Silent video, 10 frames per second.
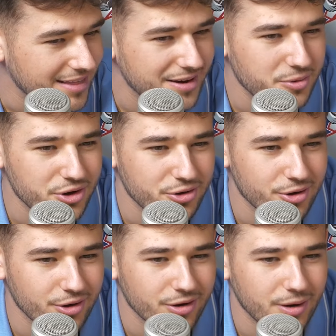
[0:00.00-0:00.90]
I think when
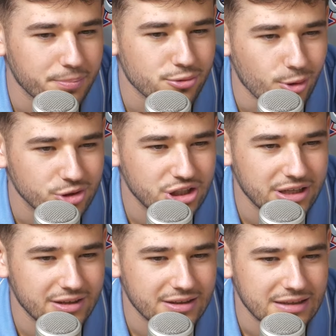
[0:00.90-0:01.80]
you're
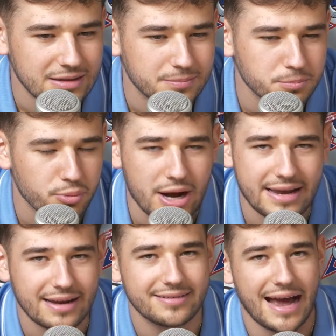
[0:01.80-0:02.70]
approaching
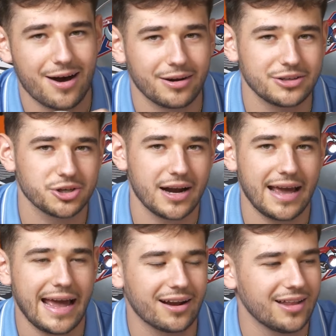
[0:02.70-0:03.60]
breaking down and trying
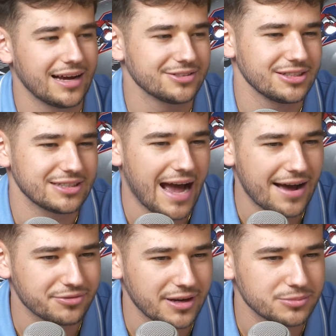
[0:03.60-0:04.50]
to analyze these
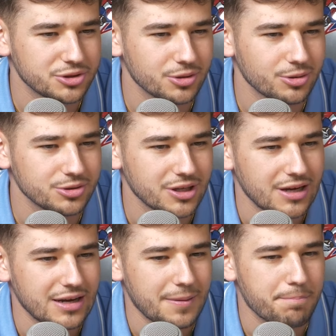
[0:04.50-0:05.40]
halftime shows,
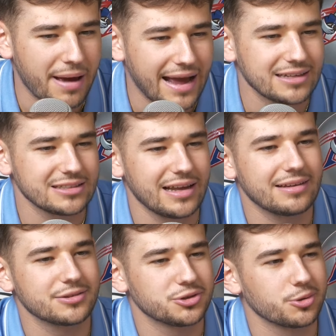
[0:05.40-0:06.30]
bands
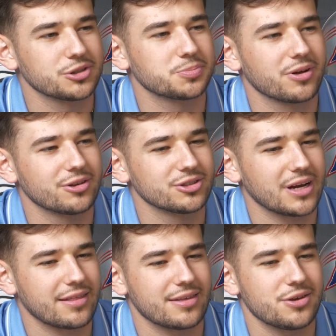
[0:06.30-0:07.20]
like the Jonas Brothers,
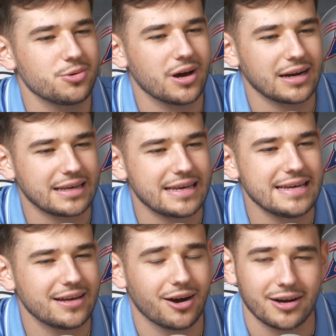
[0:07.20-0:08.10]
I think you got to
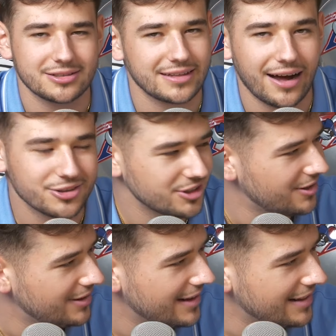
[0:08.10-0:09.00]
key in on
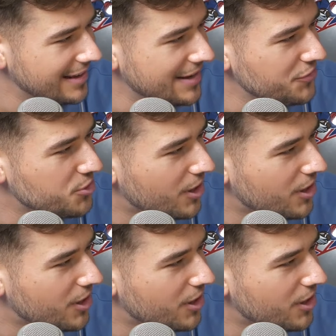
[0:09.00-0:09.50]
nostalgia. And I think if you